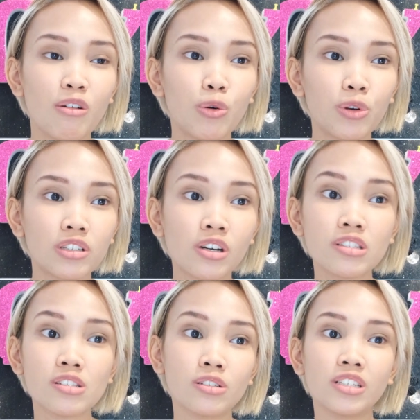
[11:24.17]
or the
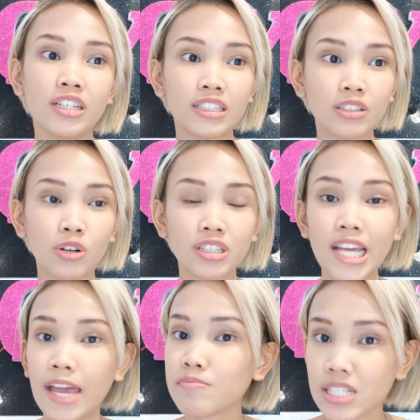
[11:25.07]
consulate or
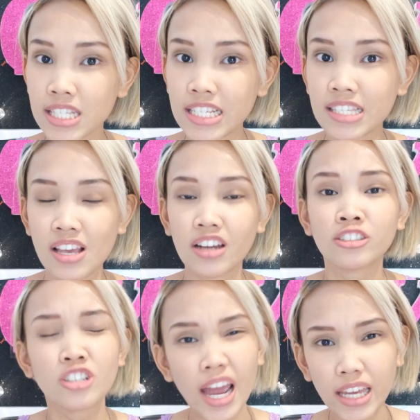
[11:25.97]
the embassies are
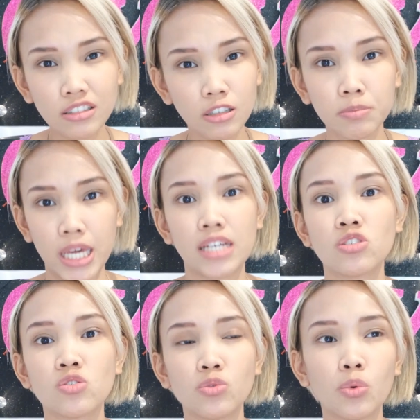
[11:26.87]
trying their
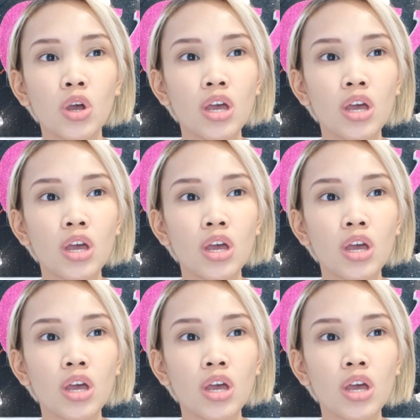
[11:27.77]
best to